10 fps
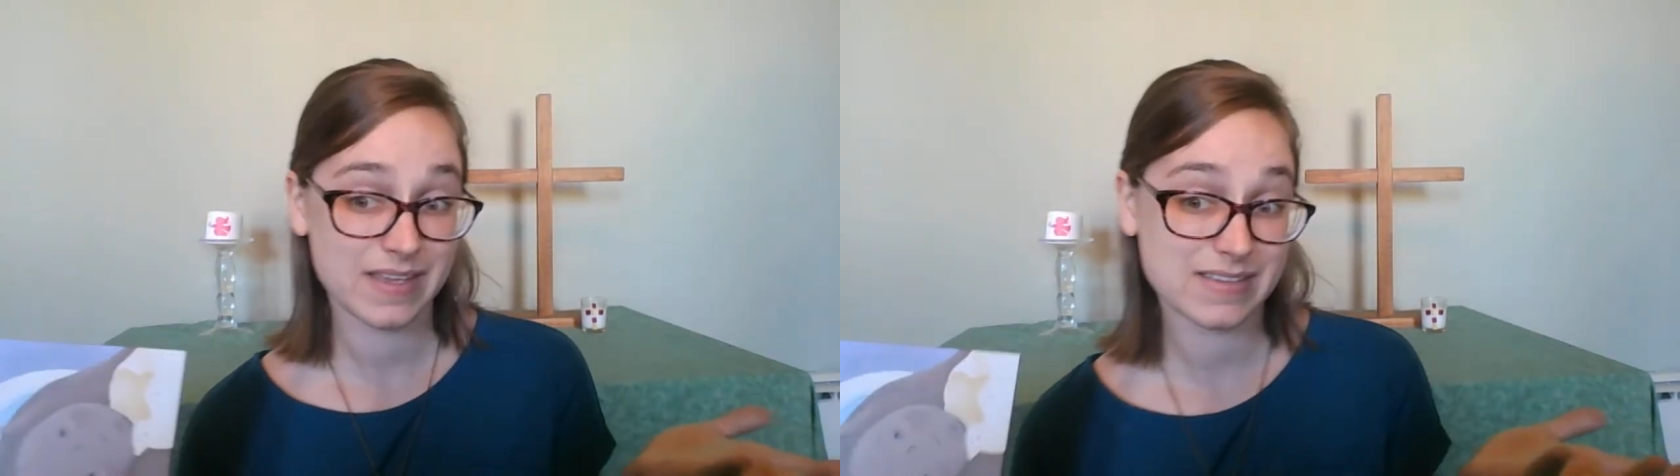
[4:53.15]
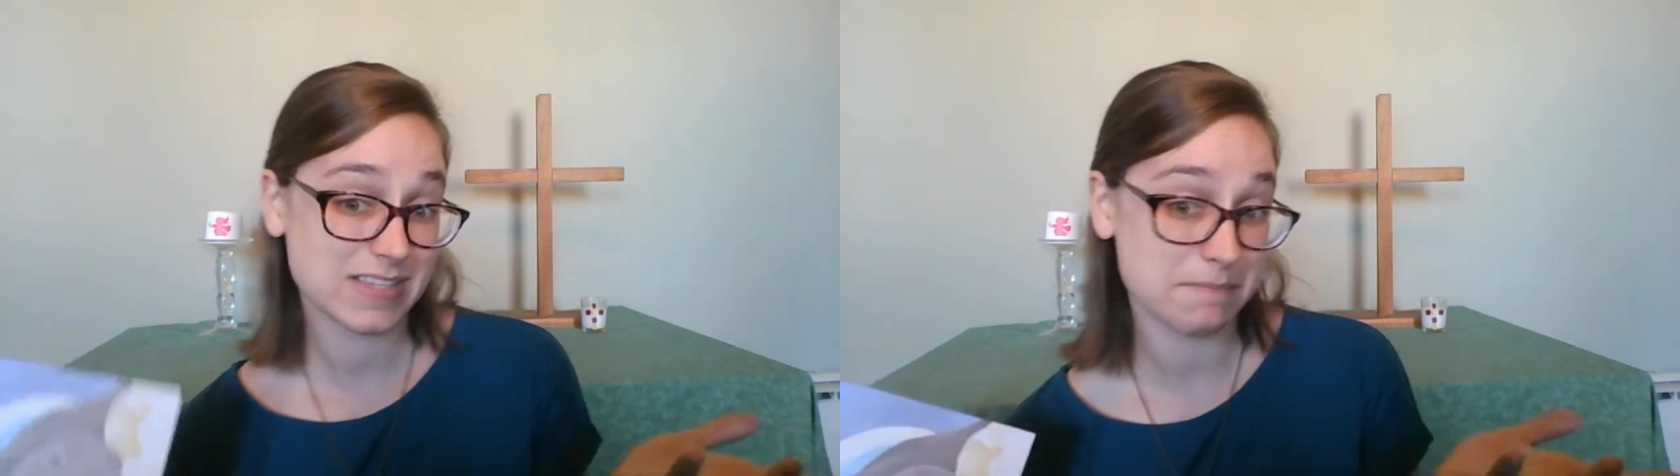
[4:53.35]

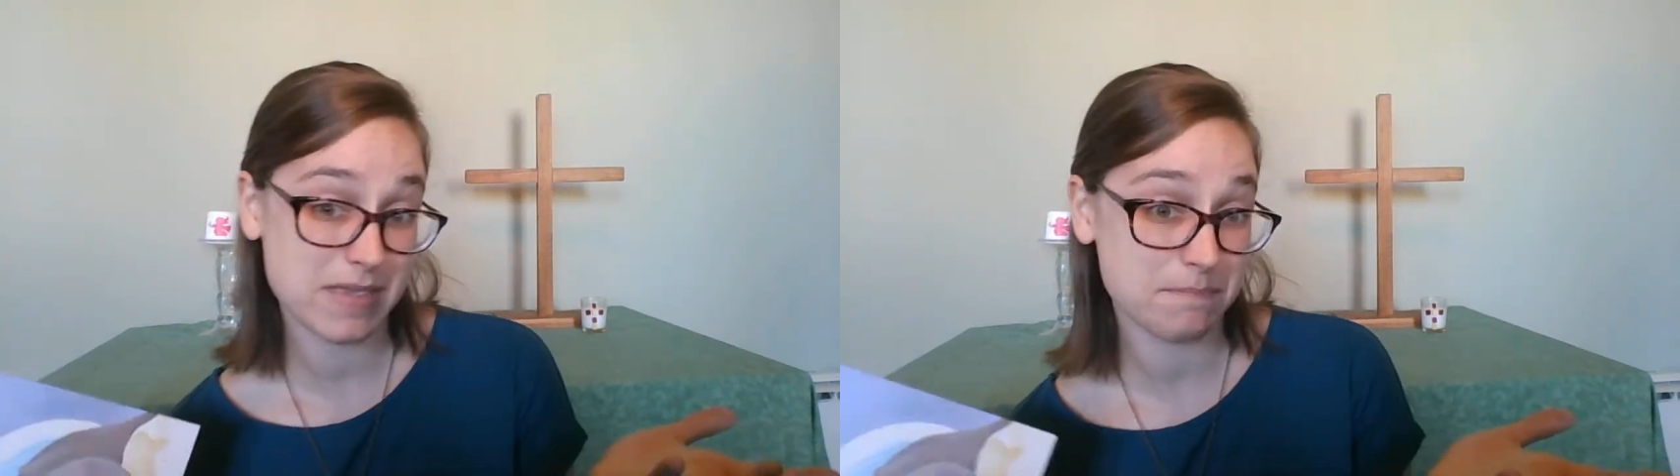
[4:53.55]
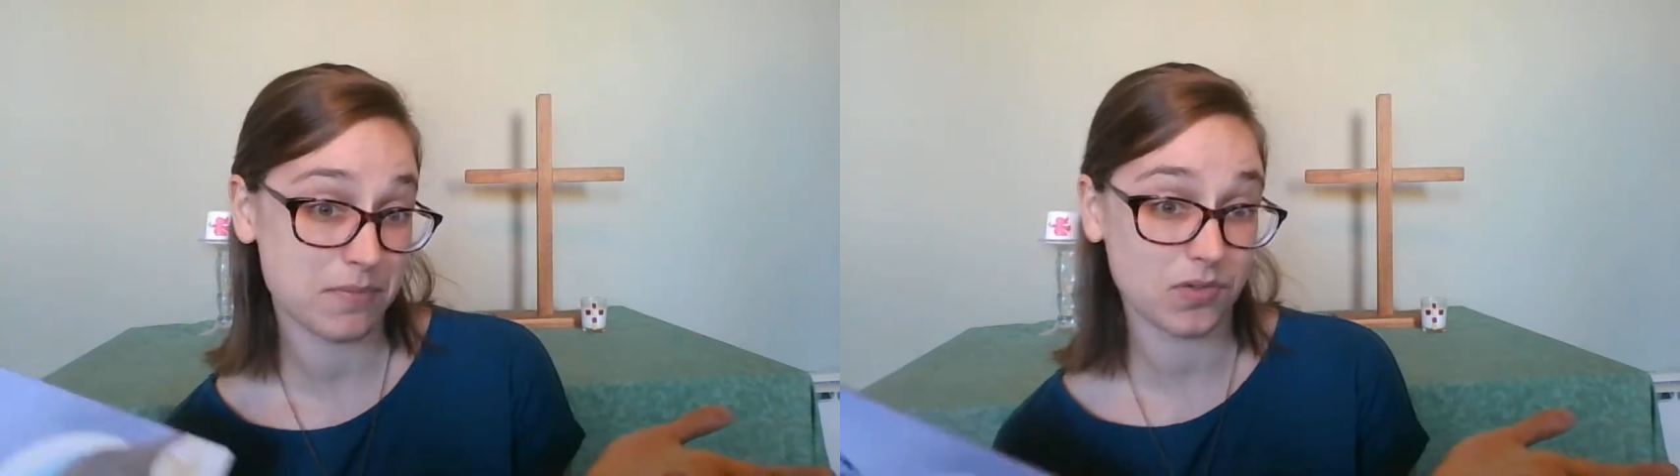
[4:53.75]
Some
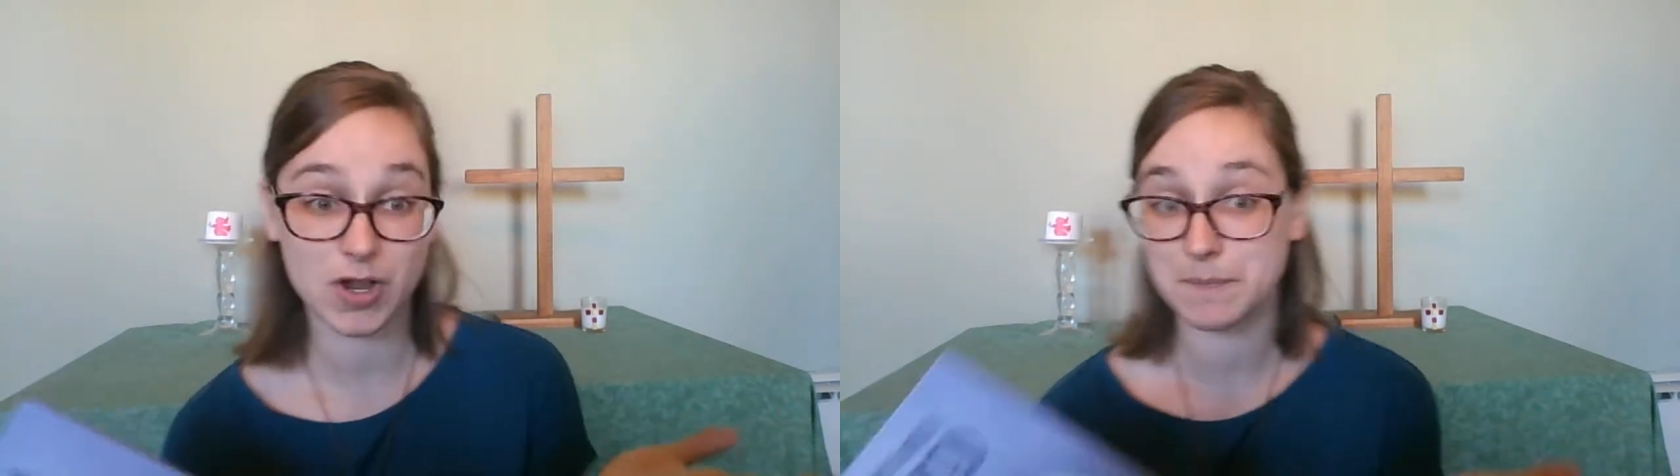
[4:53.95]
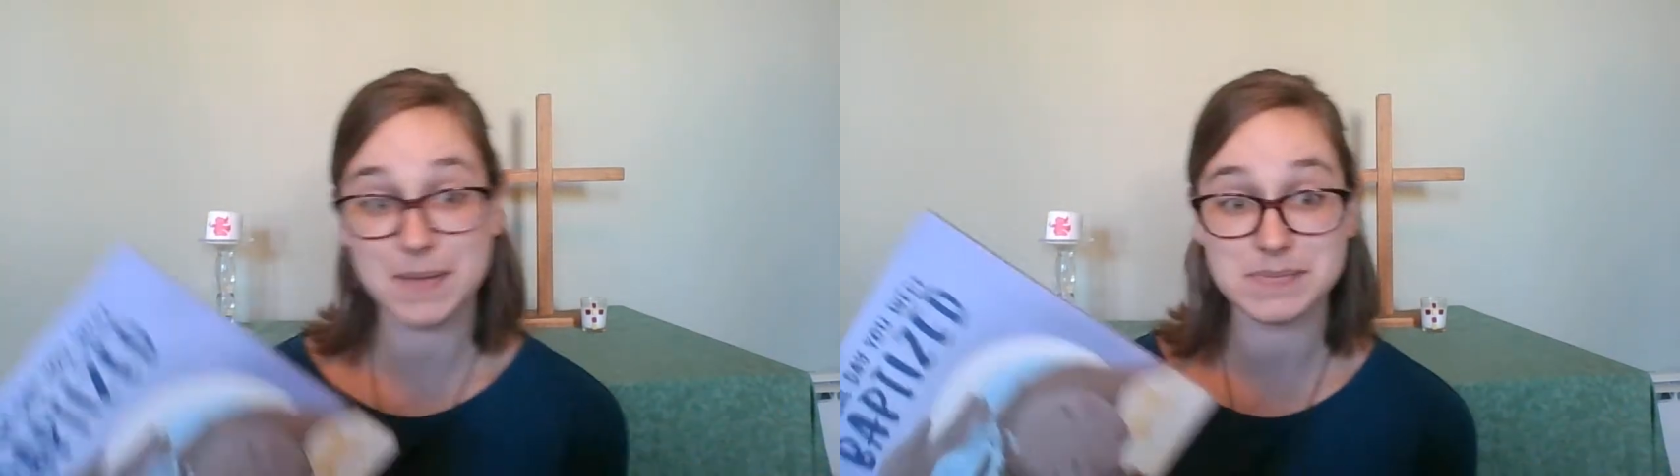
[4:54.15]
people are
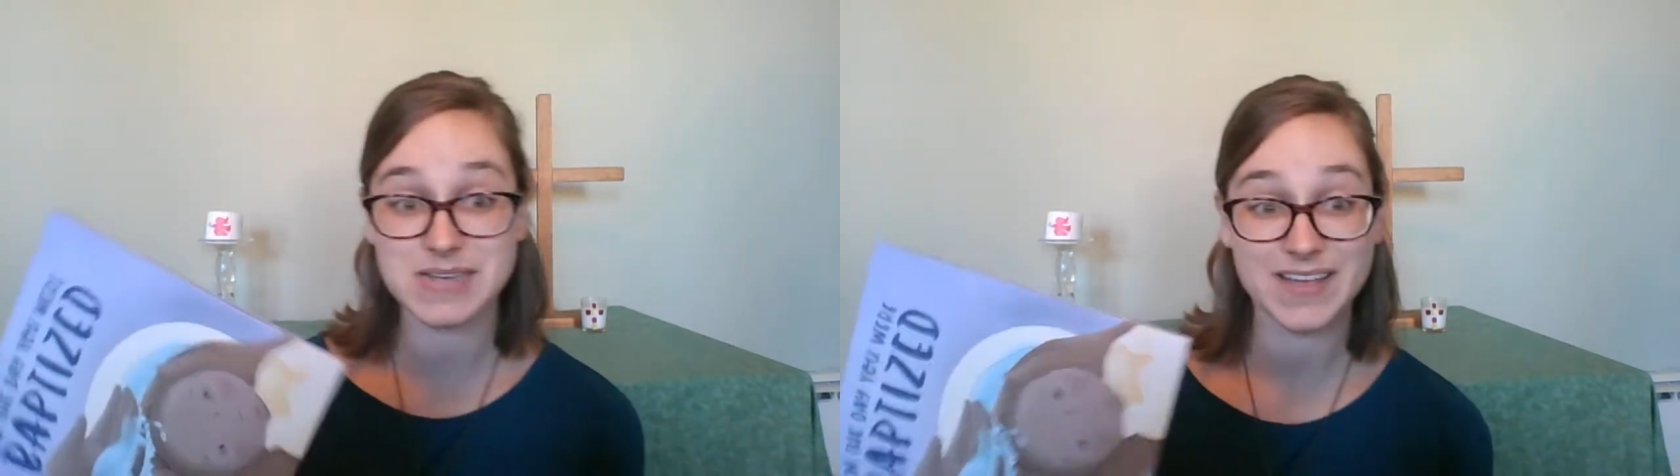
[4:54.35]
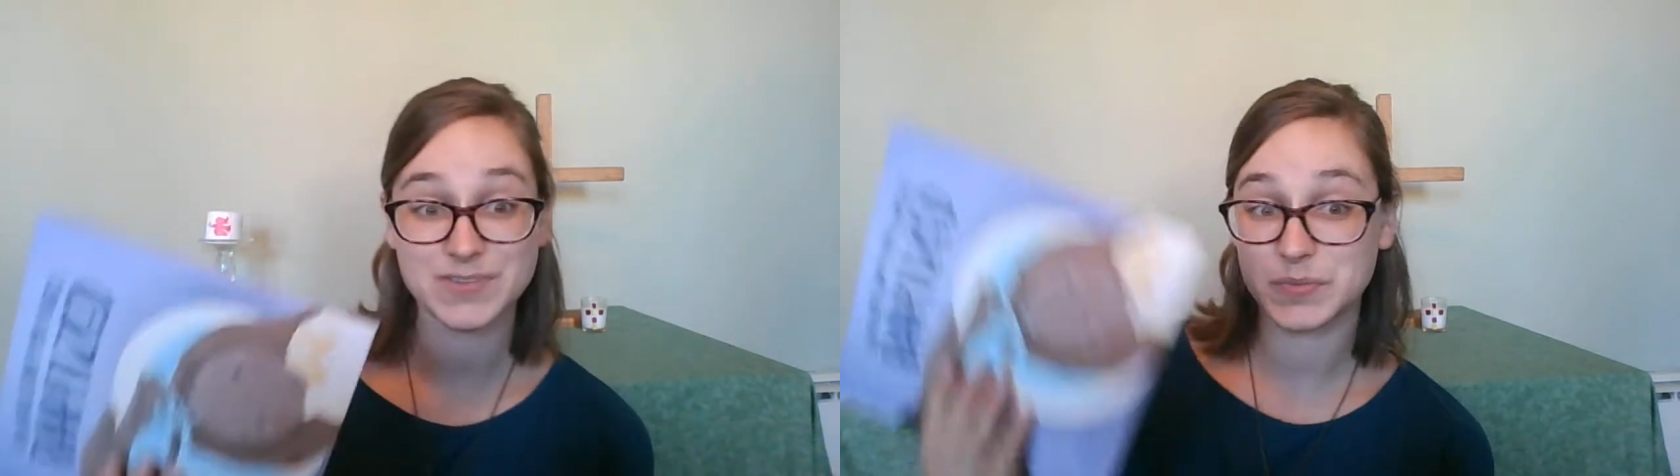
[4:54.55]
baptized